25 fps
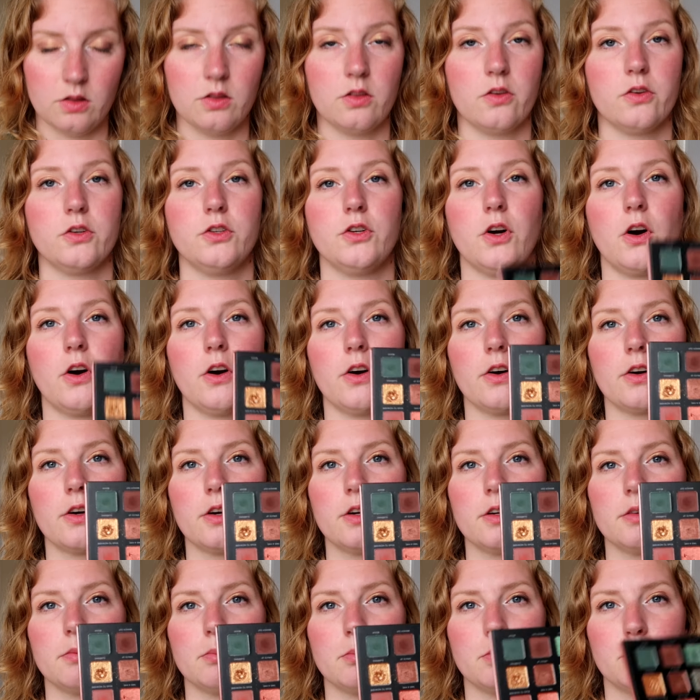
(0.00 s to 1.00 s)
the
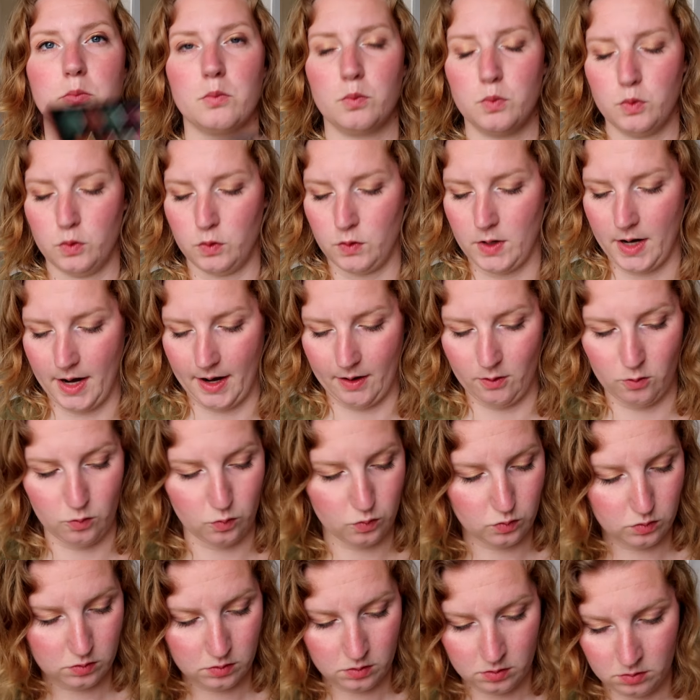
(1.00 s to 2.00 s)
dark
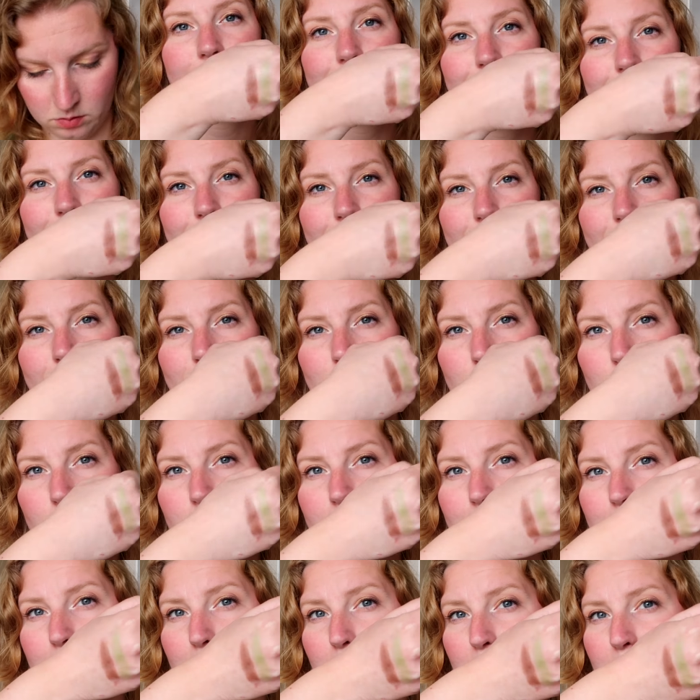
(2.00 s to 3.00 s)
brown. So
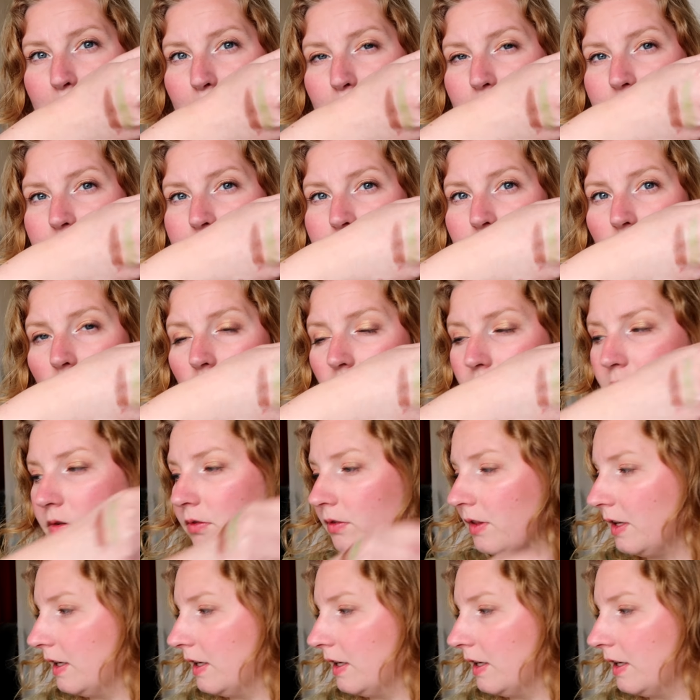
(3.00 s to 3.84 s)
we're building off of